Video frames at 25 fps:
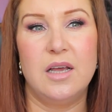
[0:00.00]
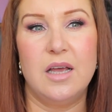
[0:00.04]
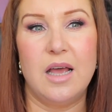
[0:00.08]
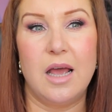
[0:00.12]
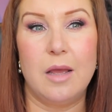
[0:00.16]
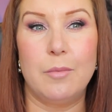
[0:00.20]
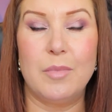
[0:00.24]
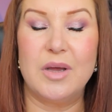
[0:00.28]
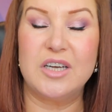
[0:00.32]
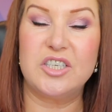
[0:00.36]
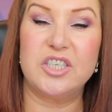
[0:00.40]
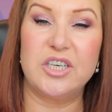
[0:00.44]

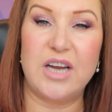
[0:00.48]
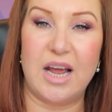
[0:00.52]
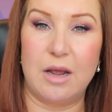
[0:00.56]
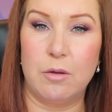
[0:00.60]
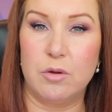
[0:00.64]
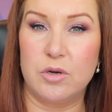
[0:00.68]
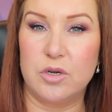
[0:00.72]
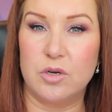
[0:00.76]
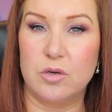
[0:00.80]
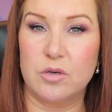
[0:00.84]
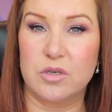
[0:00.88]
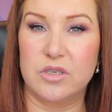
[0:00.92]
imagine
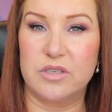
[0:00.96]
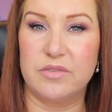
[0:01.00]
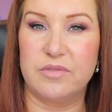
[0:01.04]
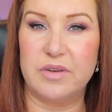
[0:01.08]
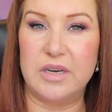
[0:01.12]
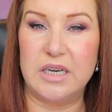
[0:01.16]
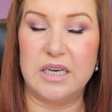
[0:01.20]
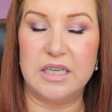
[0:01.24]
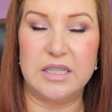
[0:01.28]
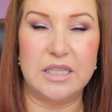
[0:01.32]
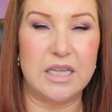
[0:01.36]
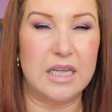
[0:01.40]
how a dog's
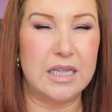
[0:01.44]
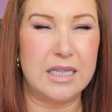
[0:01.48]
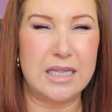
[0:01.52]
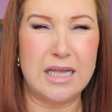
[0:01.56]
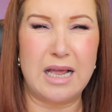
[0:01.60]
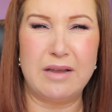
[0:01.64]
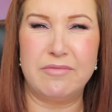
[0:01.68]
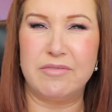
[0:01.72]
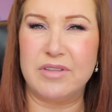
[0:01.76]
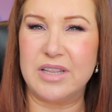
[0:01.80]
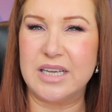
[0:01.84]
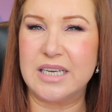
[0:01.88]
feeling that
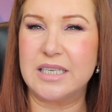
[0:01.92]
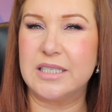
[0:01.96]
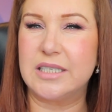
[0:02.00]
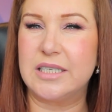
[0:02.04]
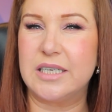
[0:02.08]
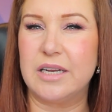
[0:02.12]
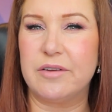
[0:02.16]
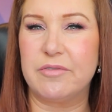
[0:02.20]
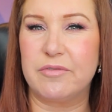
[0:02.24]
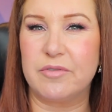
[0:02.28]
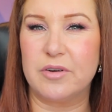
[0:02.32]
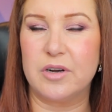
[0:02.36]
everything's
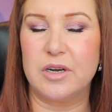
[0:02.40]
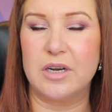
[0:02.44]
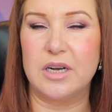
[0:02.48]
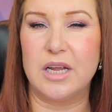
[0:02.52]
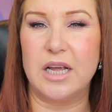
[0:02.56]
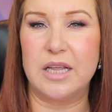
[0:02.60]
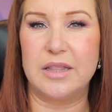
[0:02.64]
different